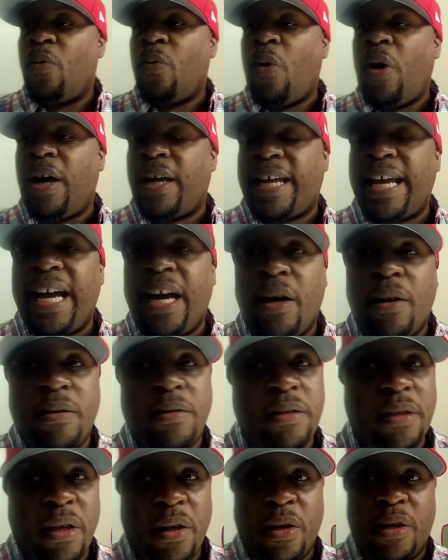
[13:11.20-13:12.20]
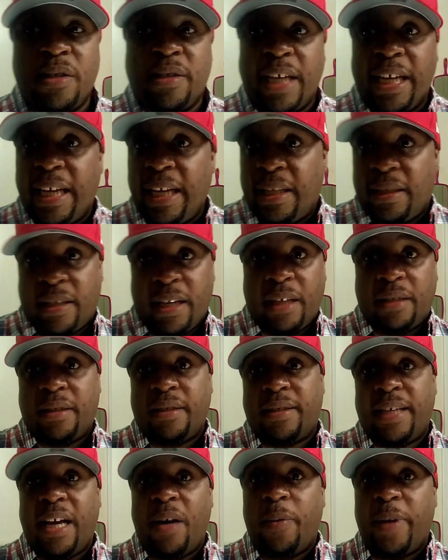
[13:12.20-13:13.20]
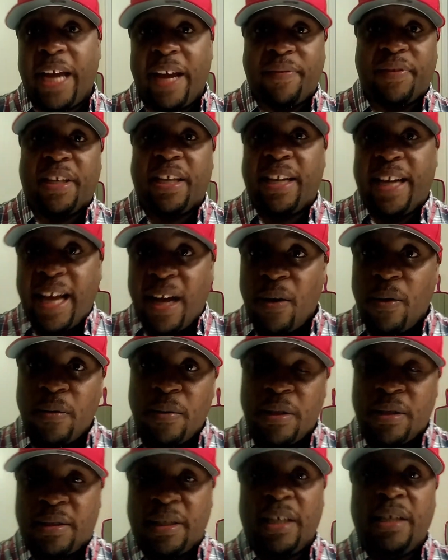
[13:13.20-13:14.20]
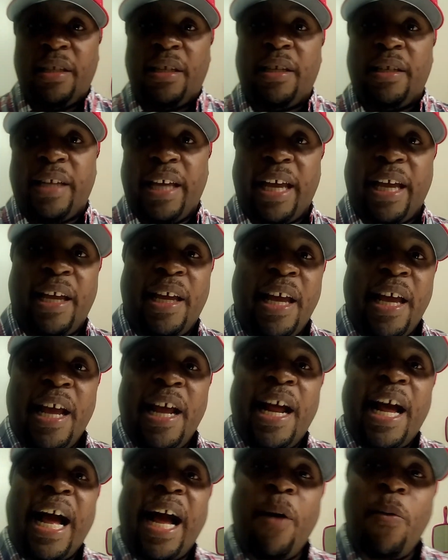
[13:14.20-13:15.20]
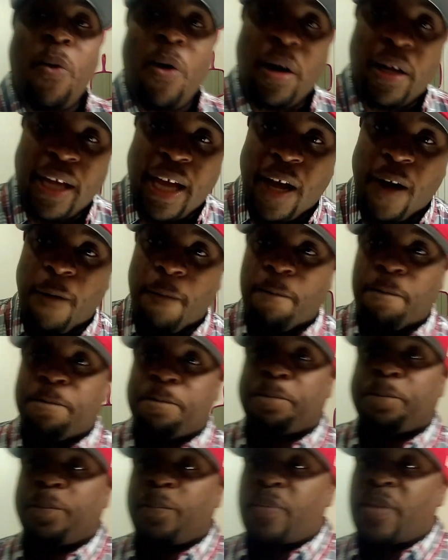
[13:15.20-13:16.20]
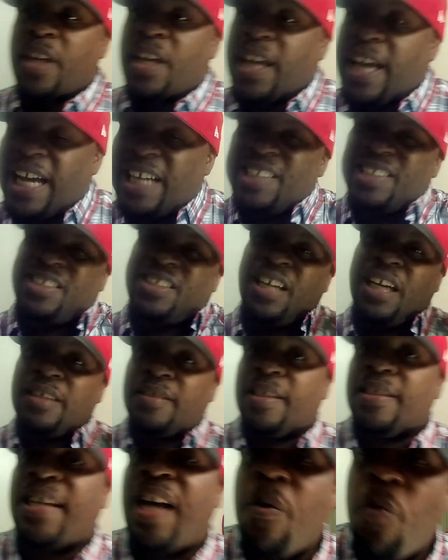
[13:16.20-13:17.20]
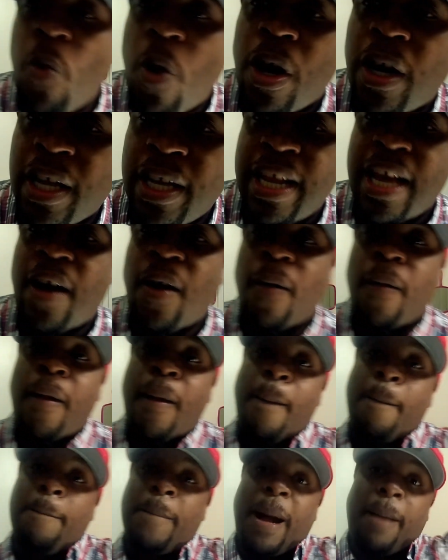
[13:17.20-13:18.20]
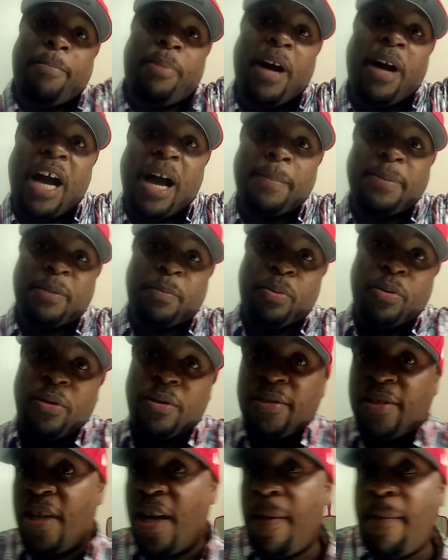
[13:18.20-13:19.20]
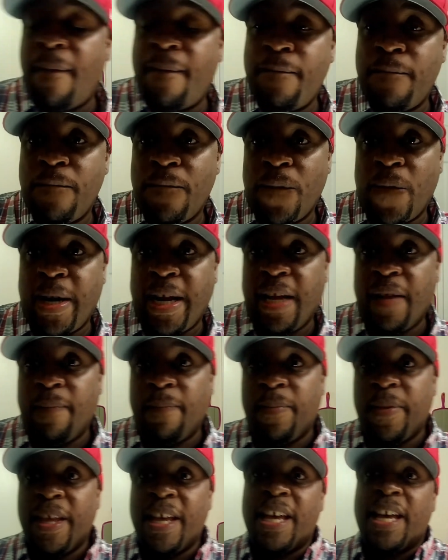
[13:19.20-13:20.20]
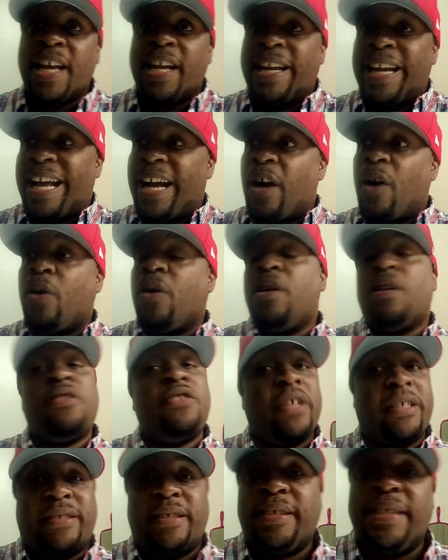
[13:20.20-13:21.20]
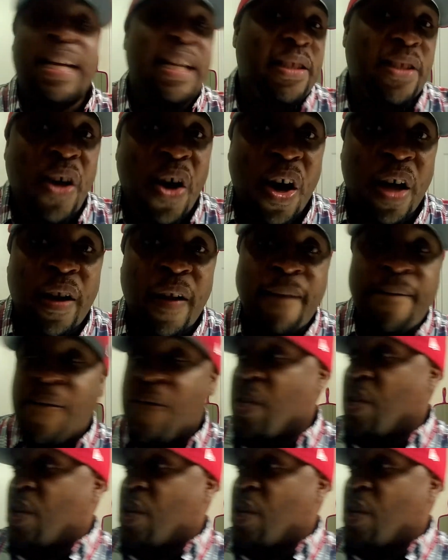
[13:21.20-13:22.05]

walk out, because they could kick us out. We have to get out. It's the end of the day. I walk out, and just as I'm walking out, my pops pulls up, right? Now, just as I thought,